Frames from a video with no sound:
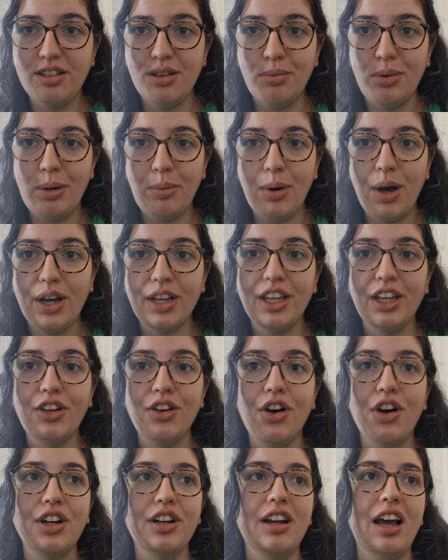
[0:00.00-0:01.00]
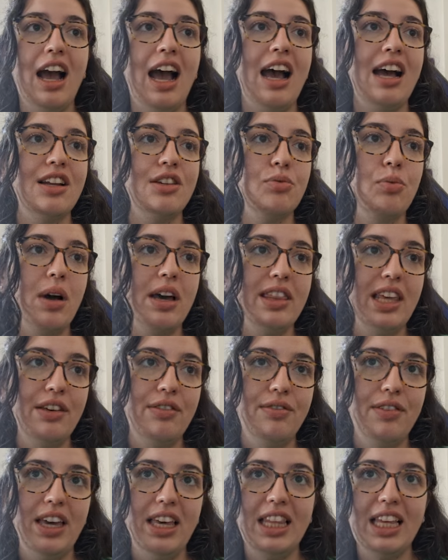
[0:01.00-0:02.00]
that we're working on and where they
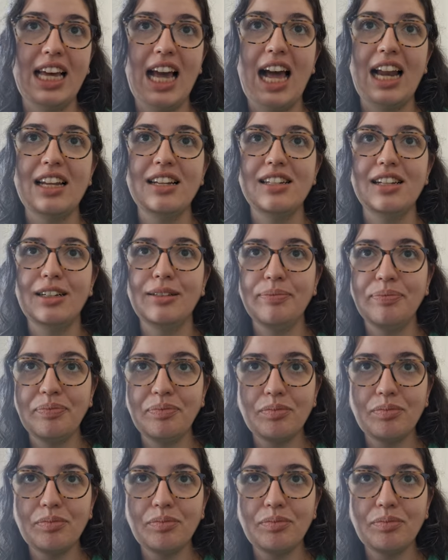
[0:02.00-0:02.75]
fit in the calendar.